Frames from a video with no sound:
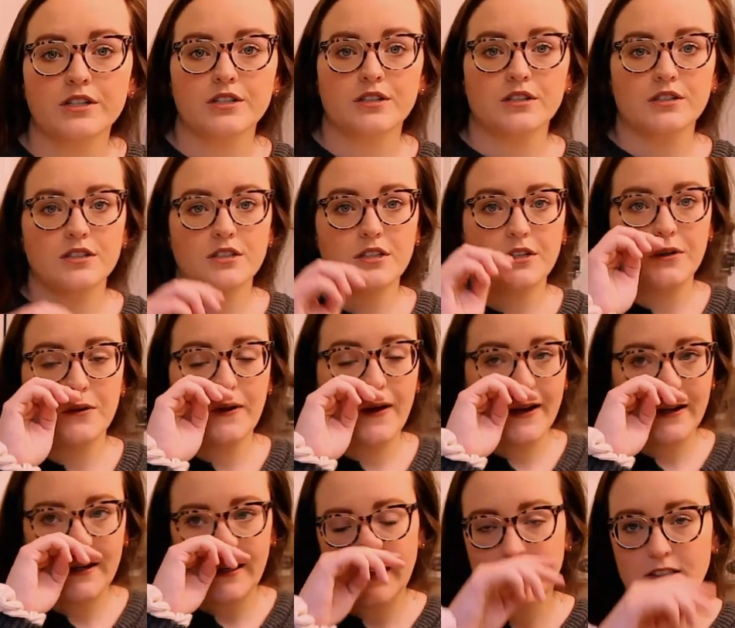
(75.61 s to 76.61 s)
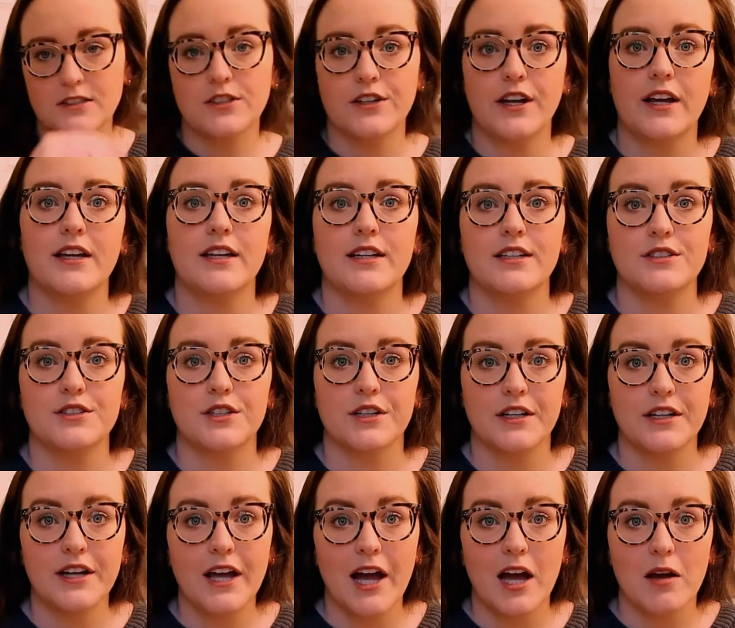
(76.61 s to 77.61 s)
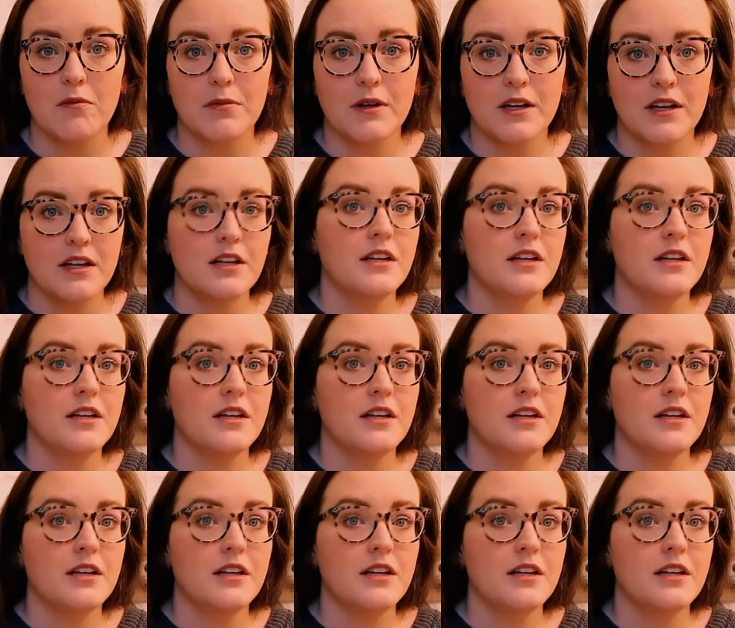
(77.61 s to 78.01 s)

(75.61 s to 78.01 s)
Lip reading: turned 2 and yesterday he took a nap.